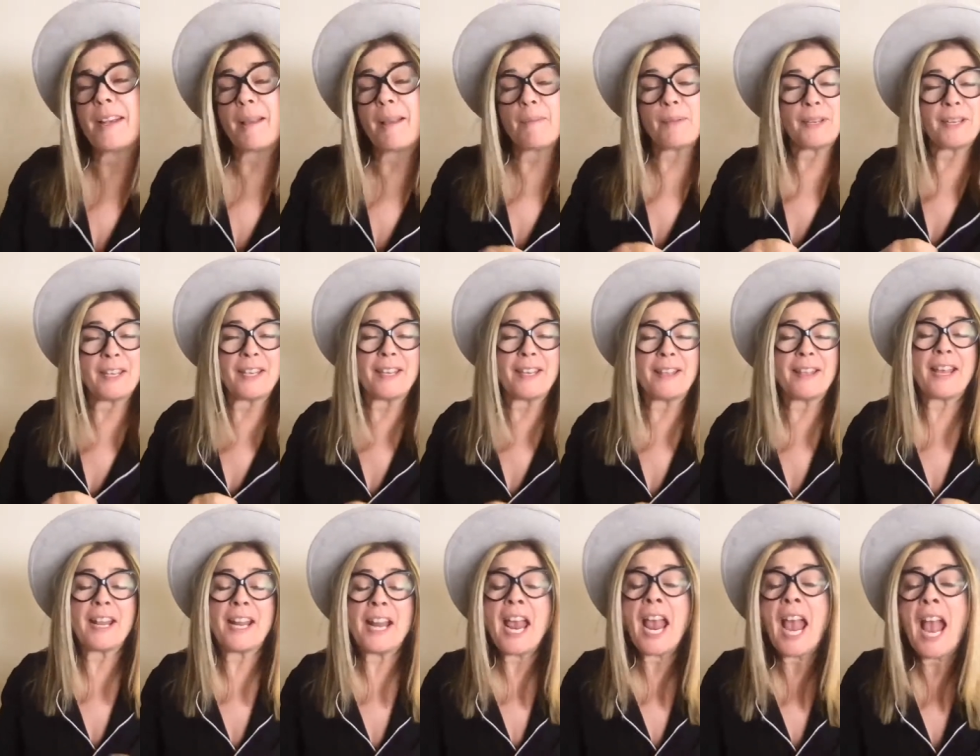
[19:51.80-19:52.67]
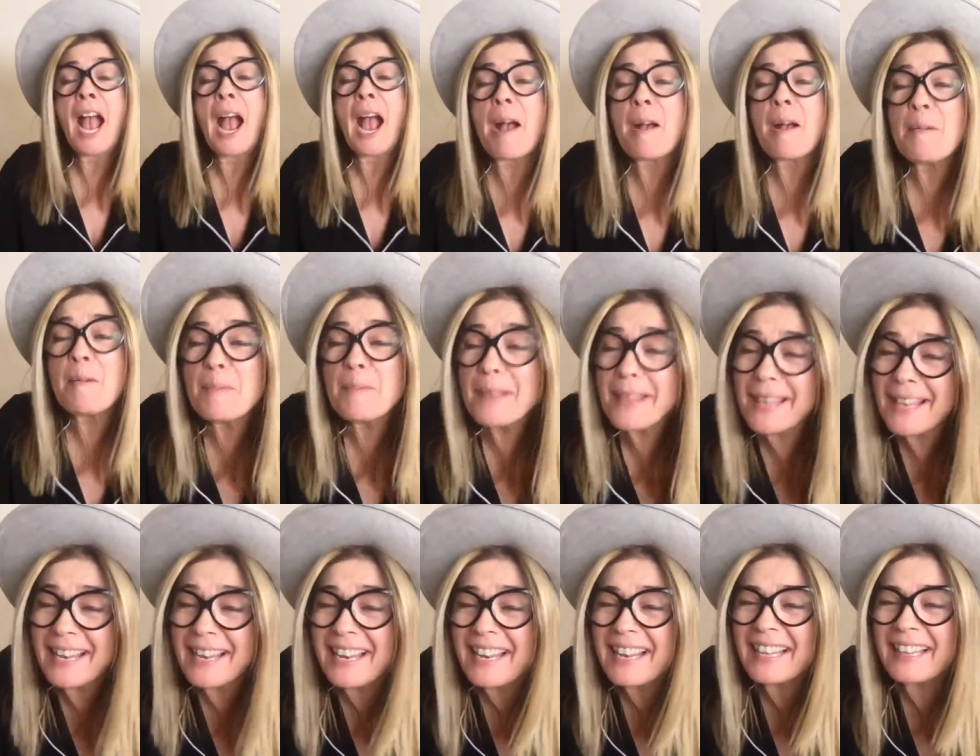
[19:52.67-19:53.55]
happy to hear
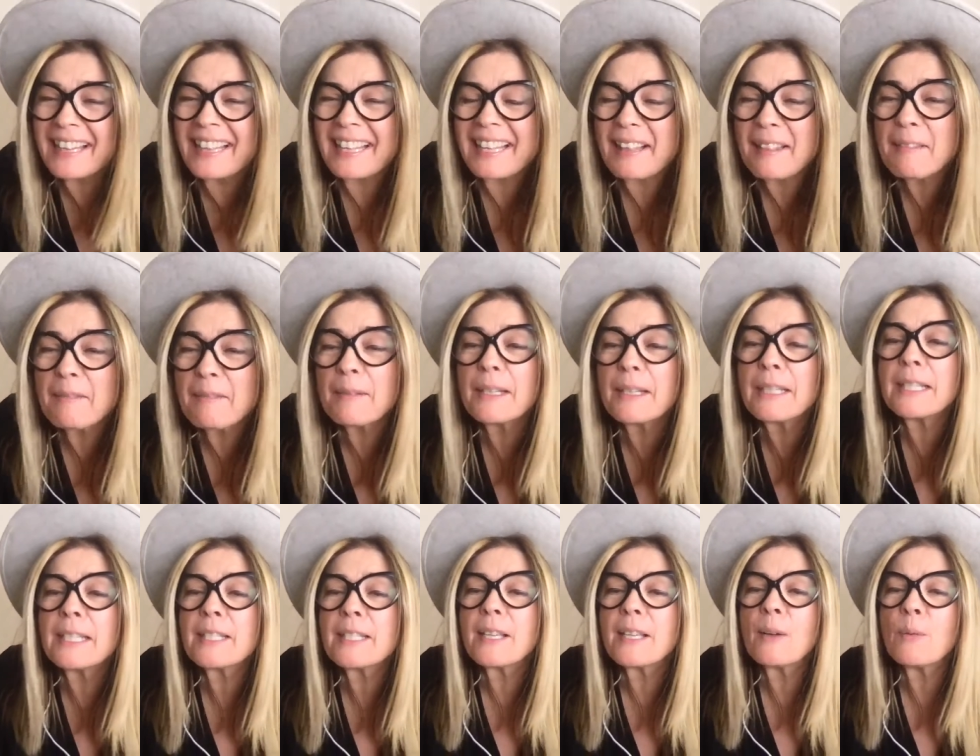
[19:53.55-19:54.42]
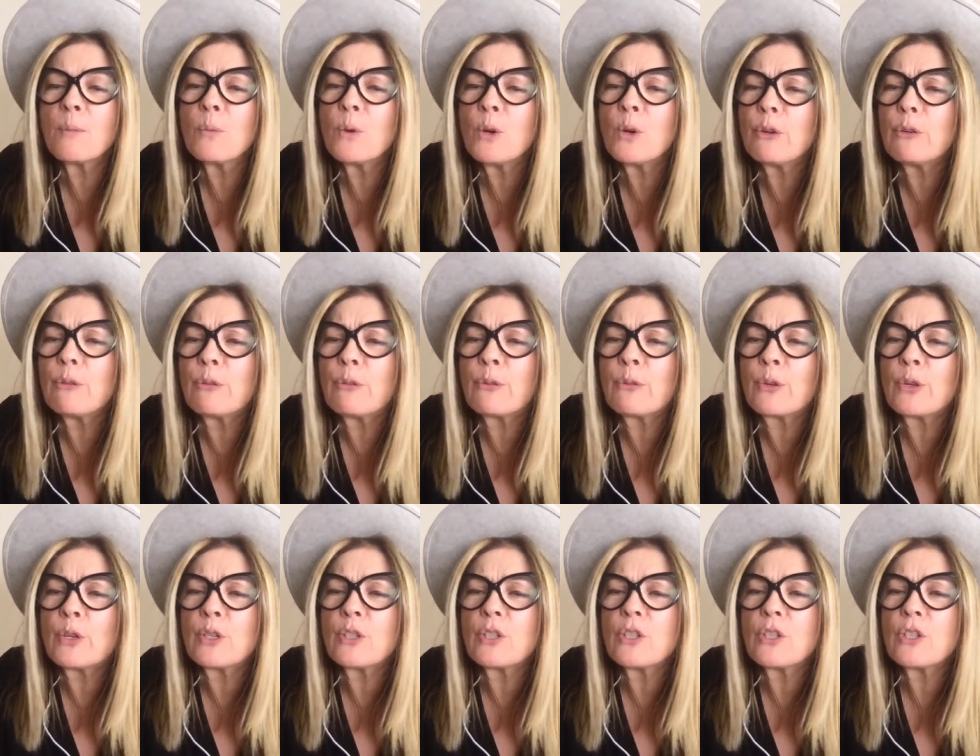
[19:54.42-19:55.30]
that. The other one is what
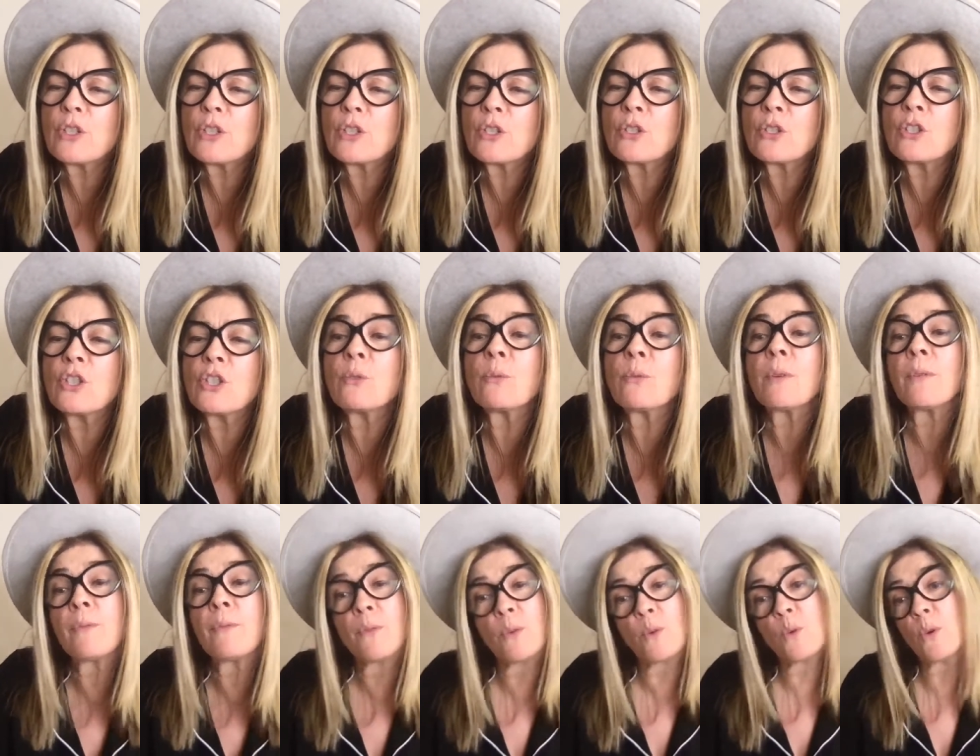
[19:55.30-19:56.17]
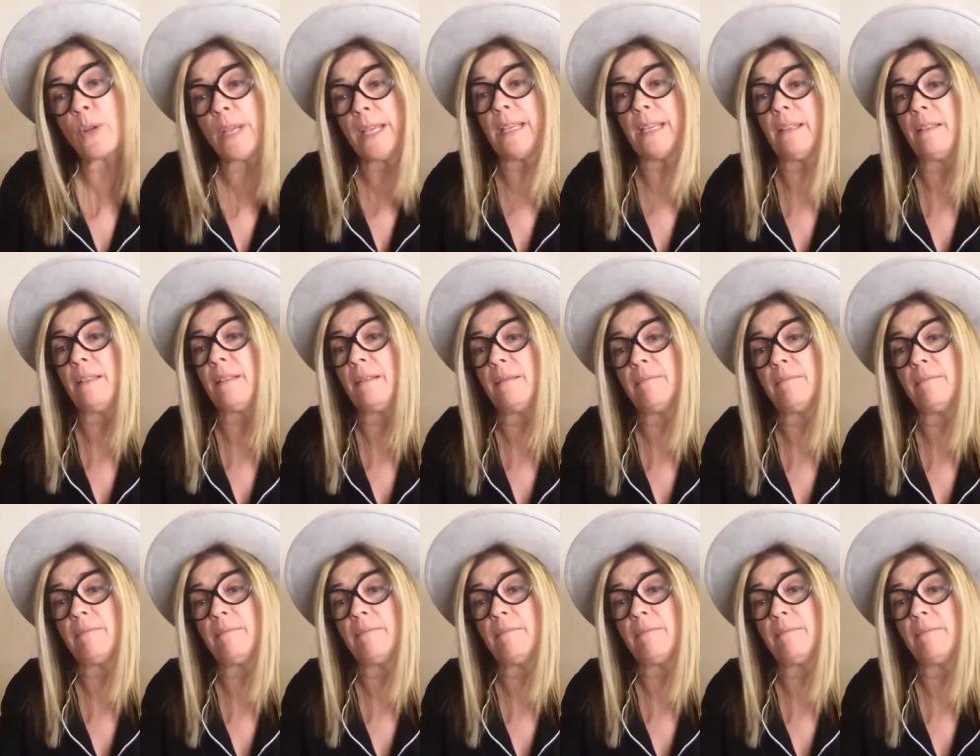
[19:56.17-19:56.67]
fruits should you avoid?